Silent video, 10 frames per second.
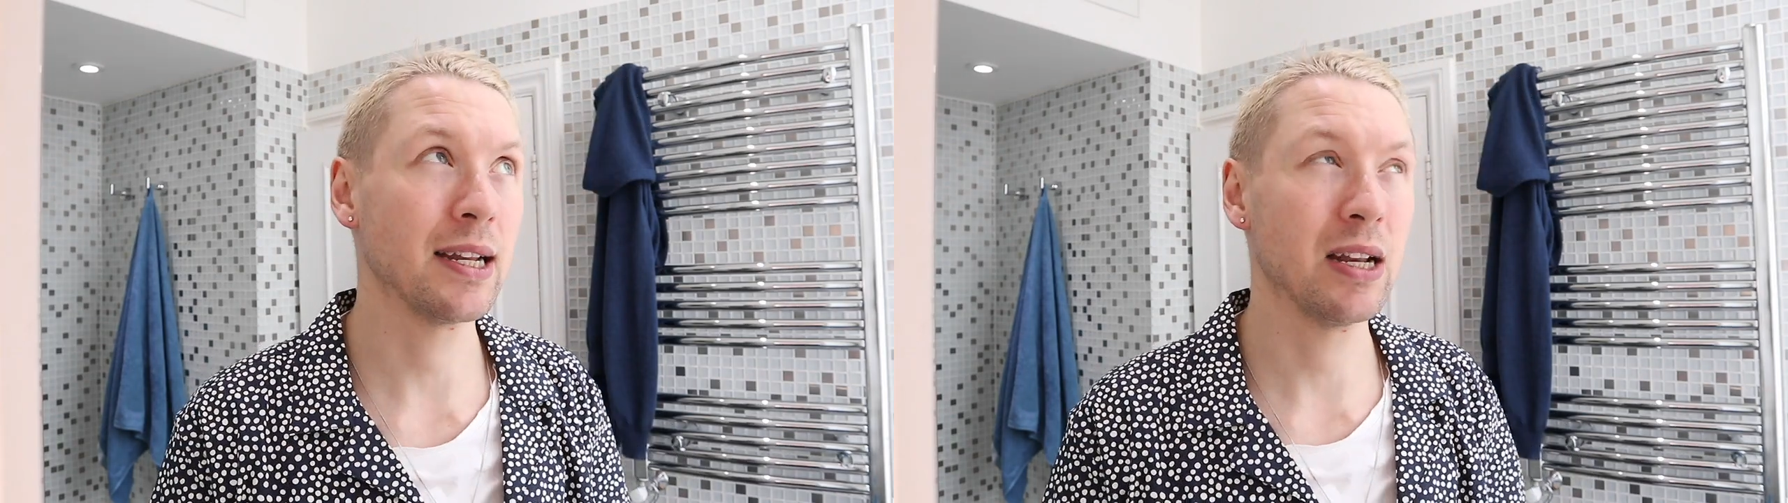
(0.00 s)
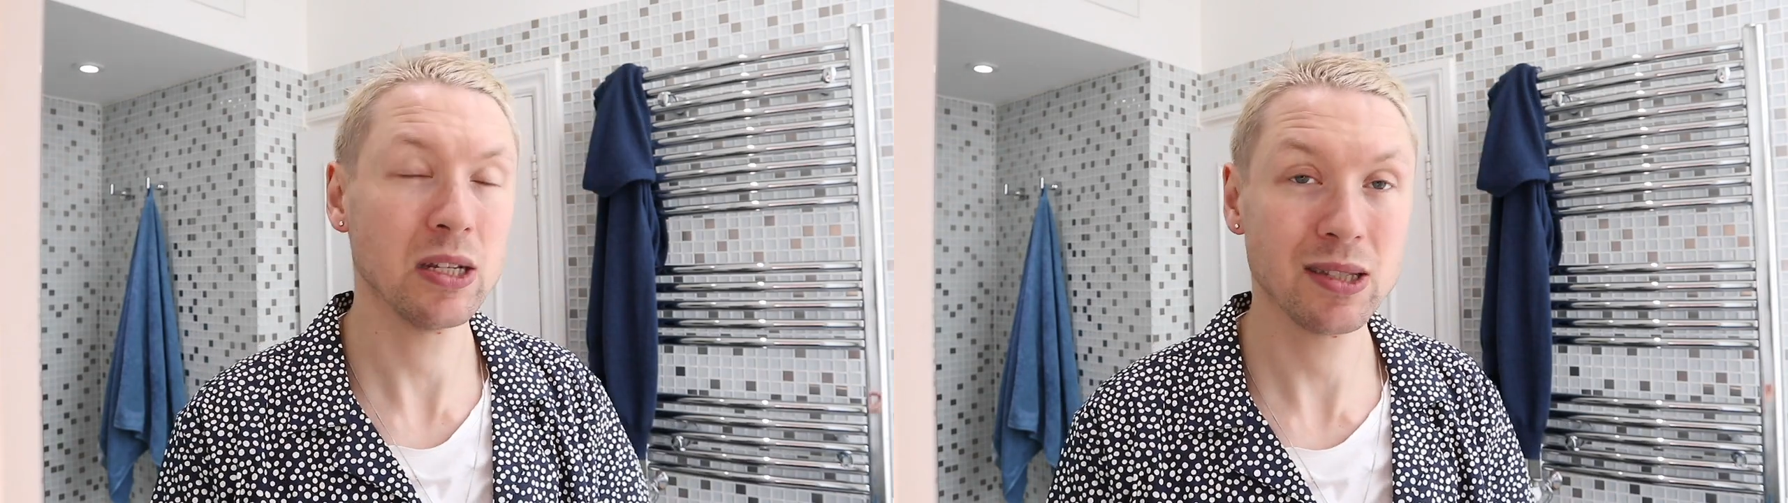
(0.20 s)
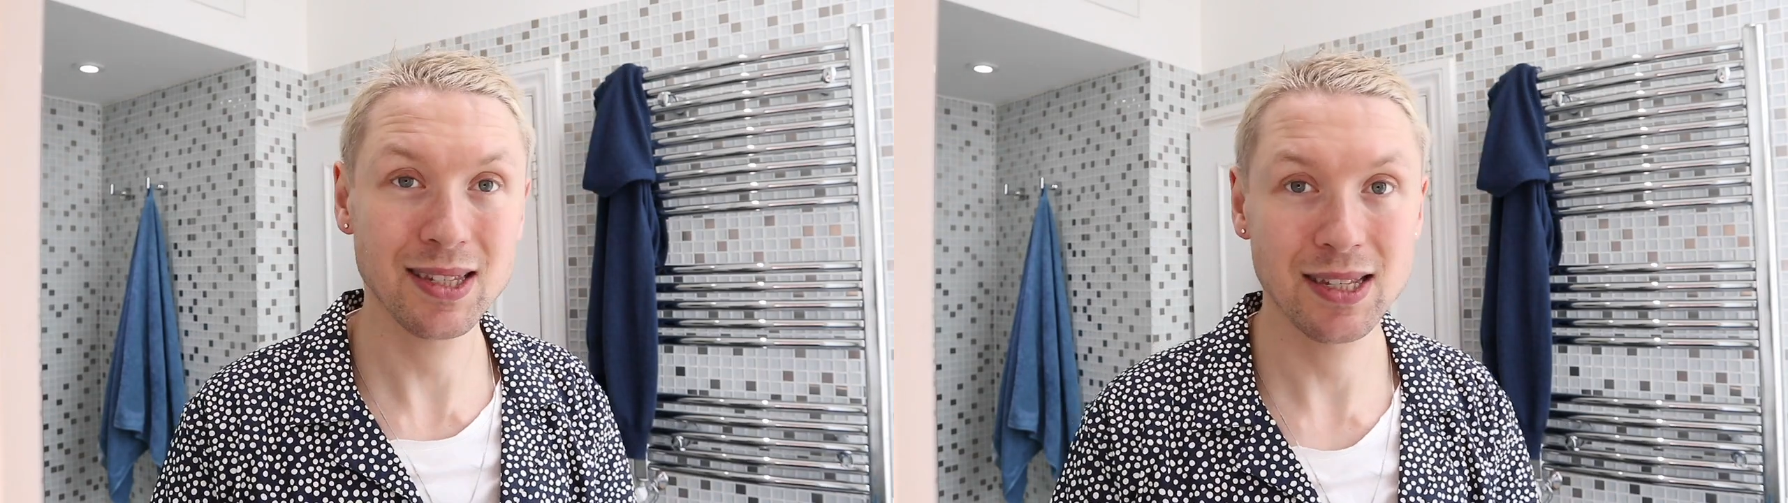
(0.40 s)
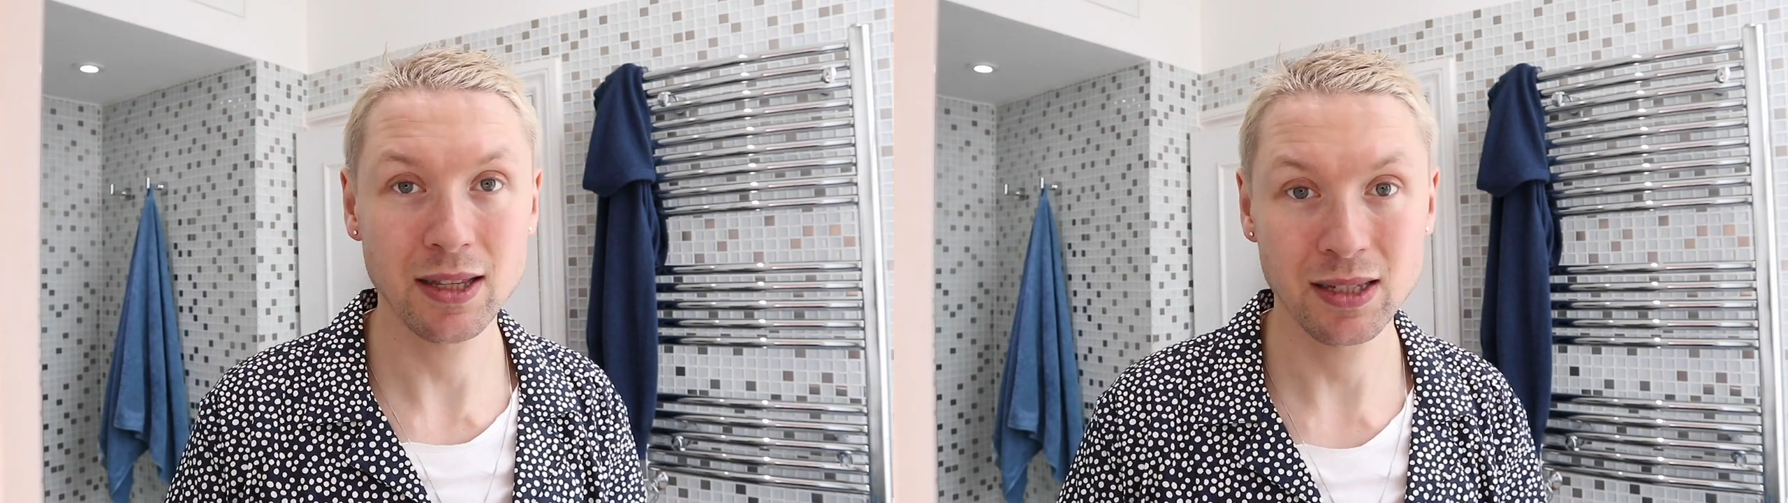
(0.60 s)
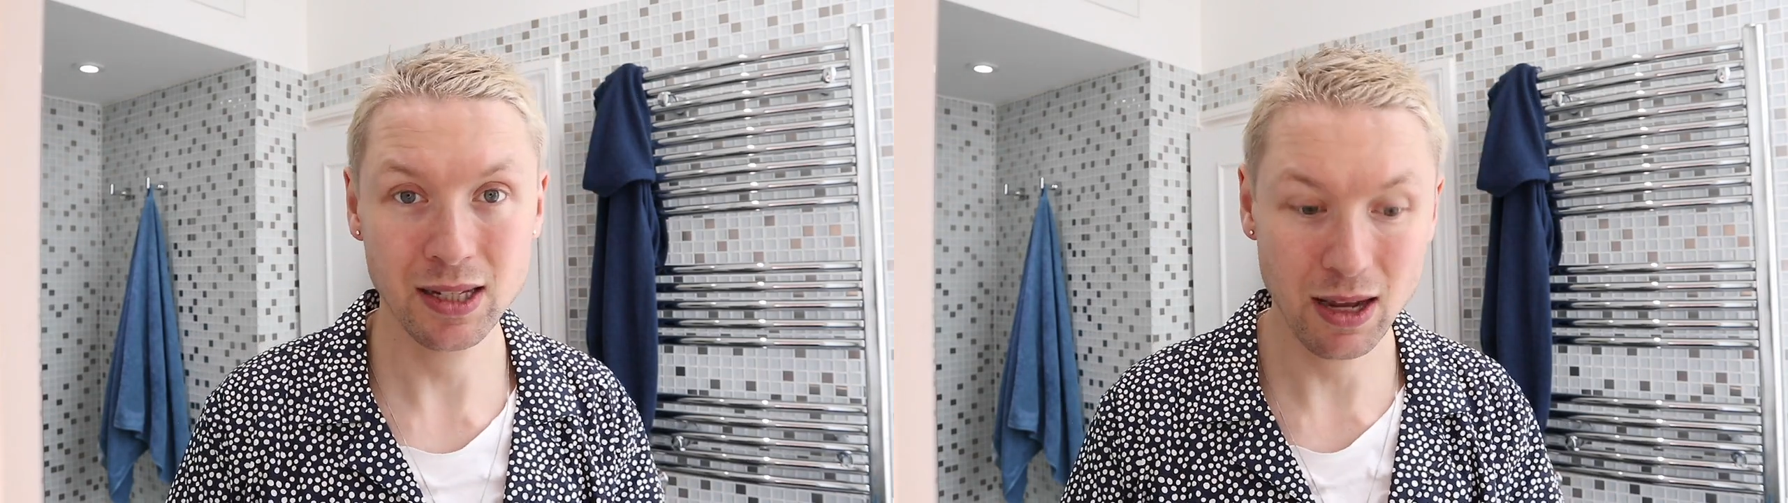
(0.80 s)
at least the
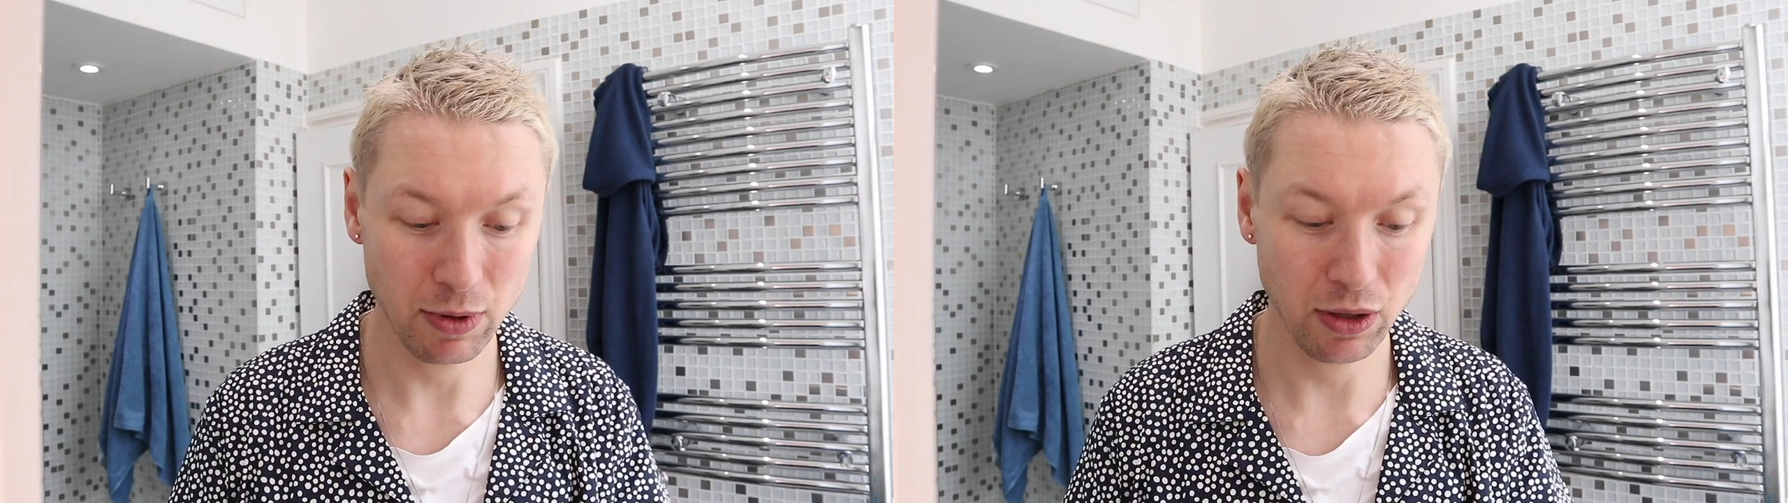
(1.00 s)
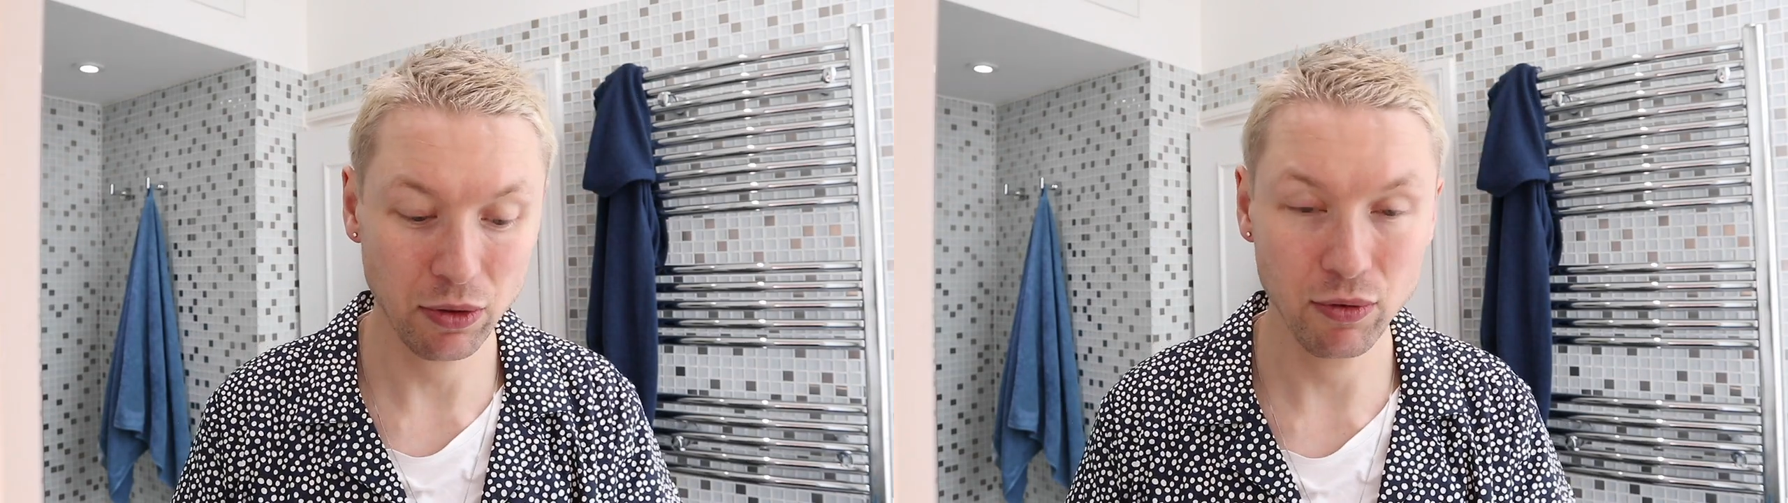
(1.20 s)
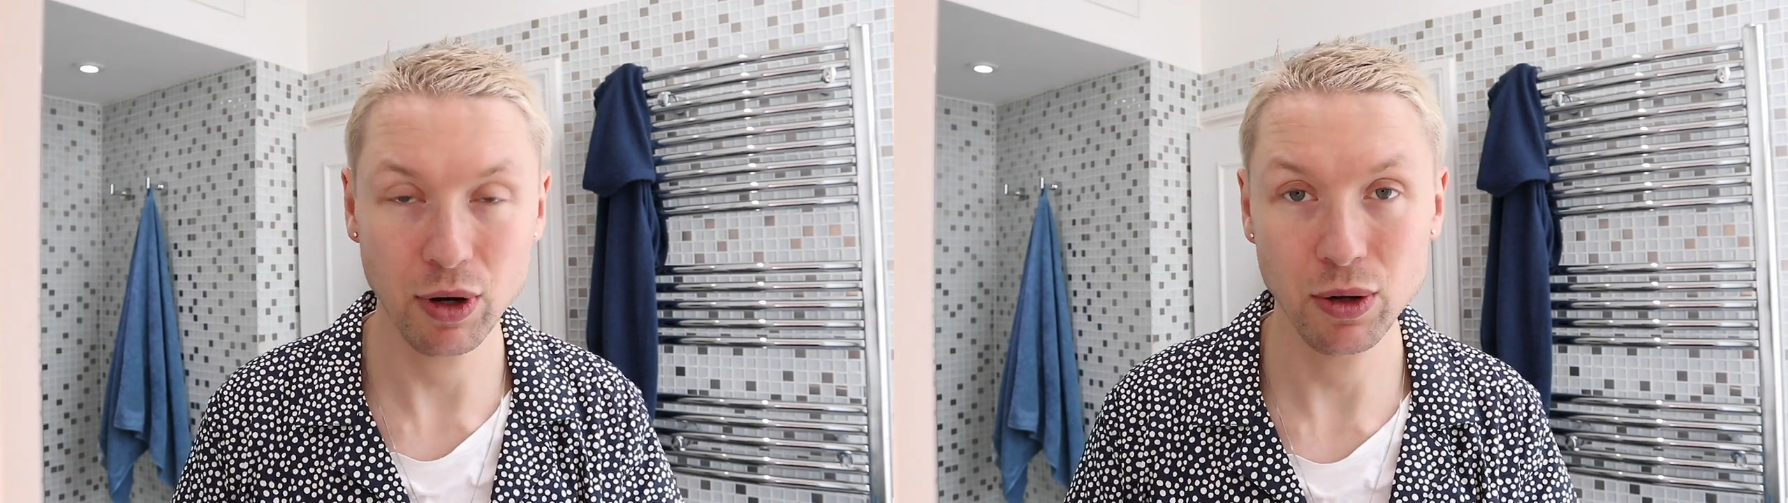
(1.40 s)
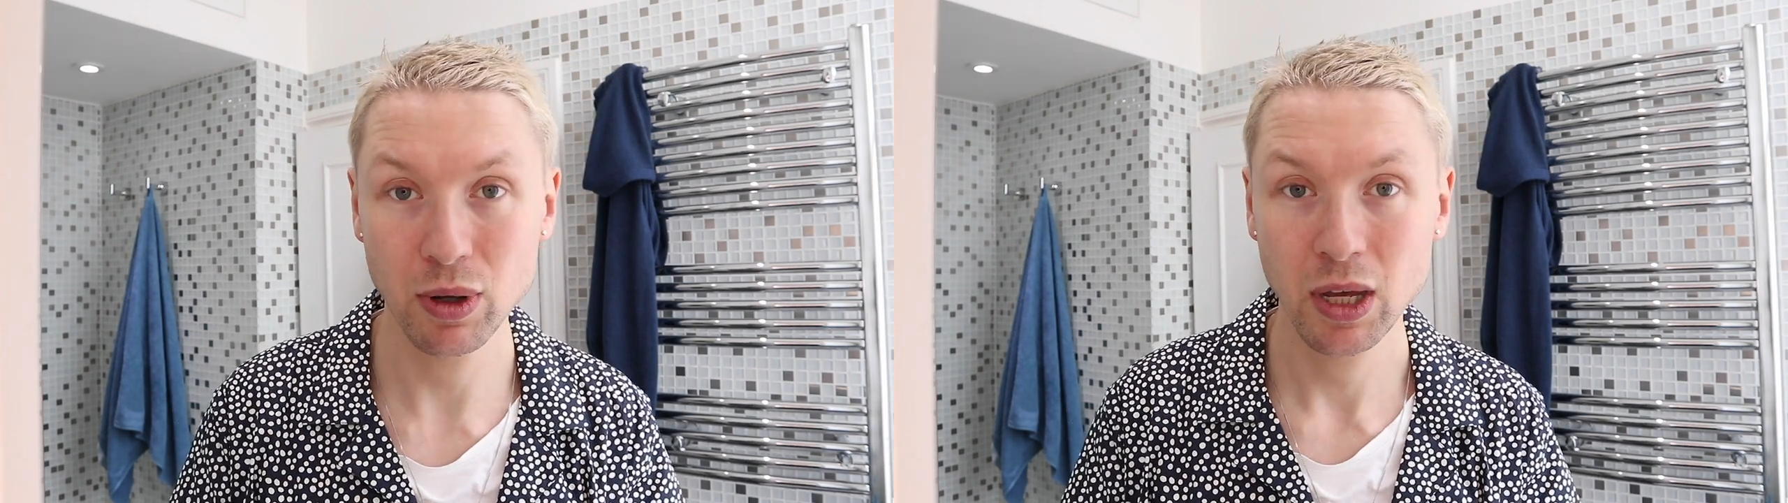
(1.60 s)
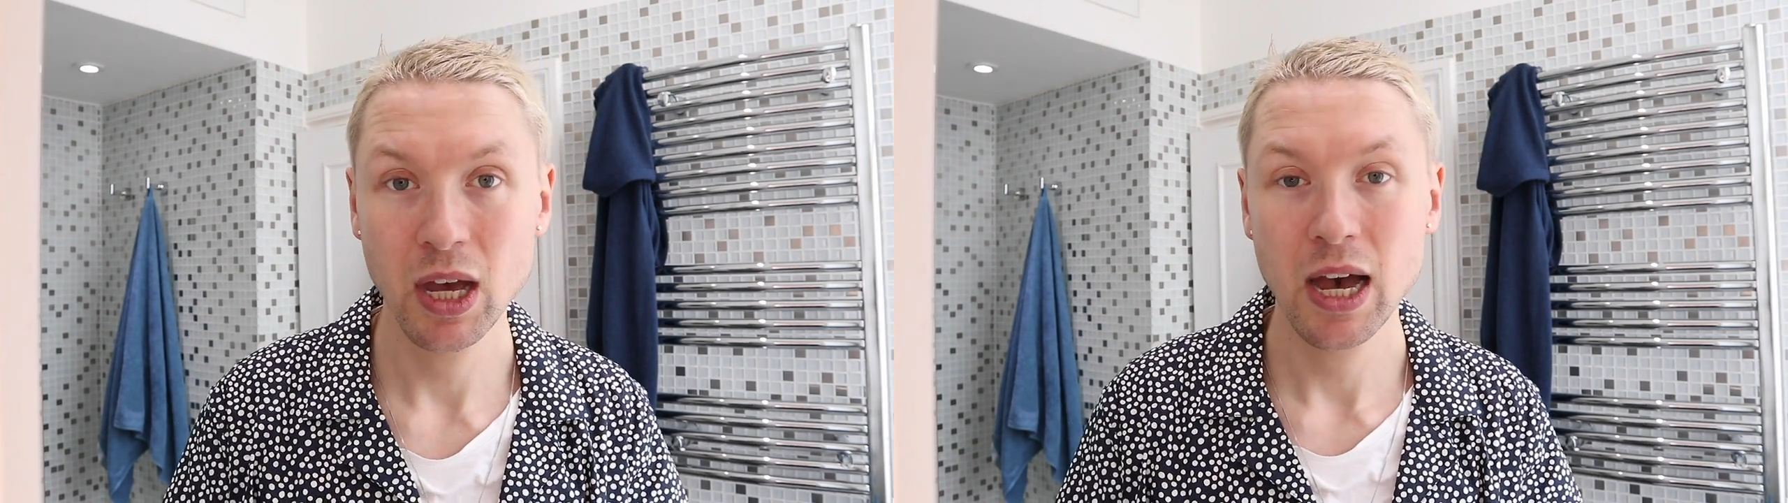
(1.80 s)
sun's coming through